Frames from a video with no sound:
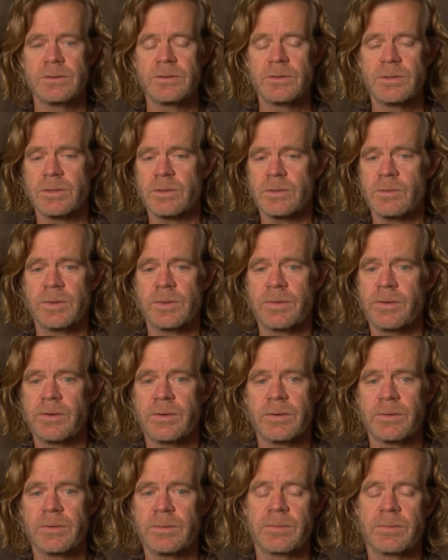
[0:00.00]
Took with
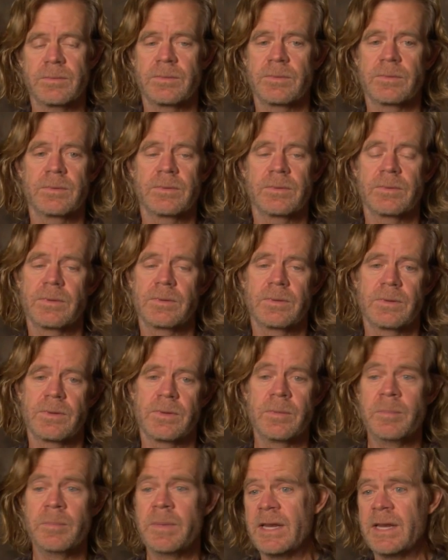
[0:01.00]
her
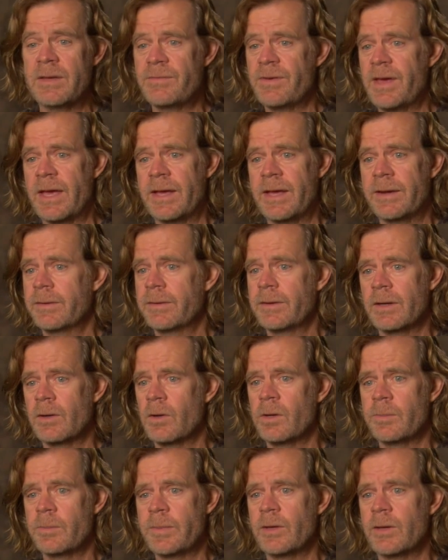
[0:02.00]
the minivan and
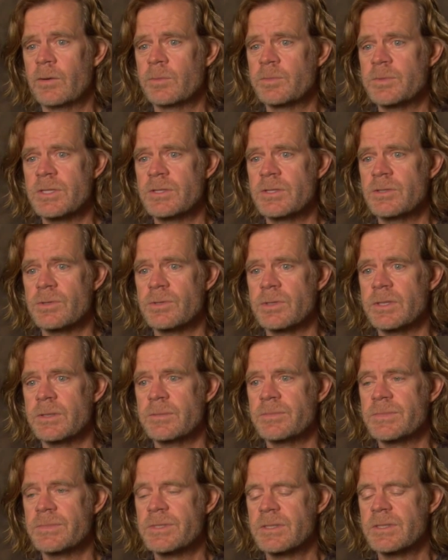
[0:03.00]
all my hopes and
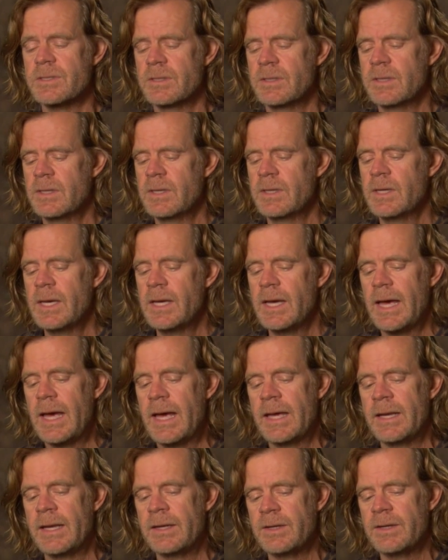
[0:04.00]
dreams.
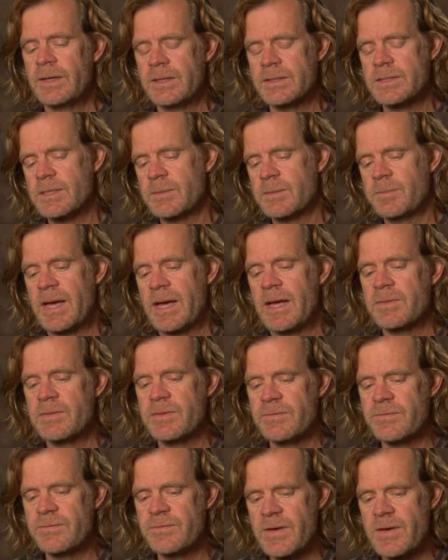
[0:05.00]
And it's about
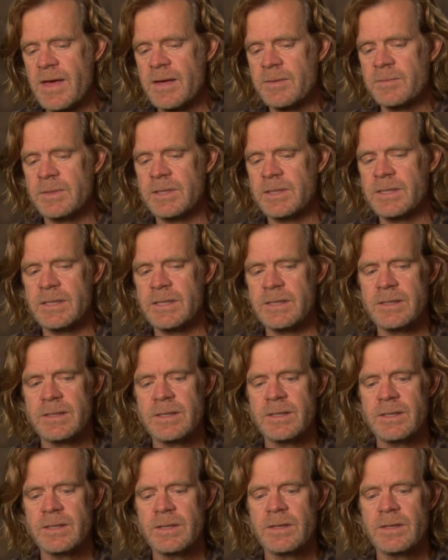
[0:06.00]
the family